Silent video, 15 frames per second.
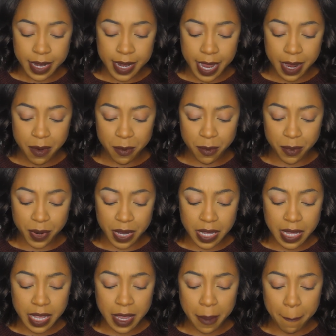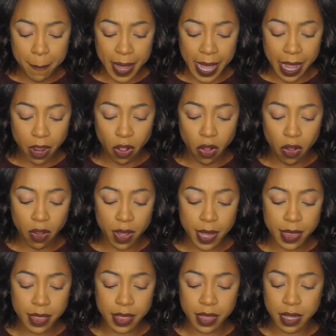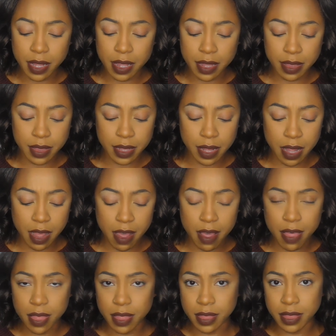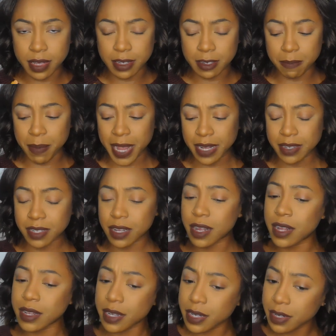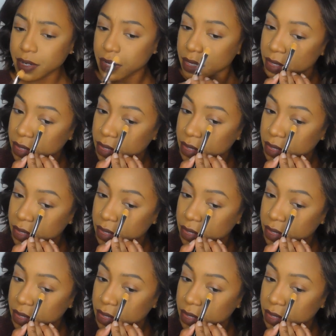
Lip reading: they really pack on this base color.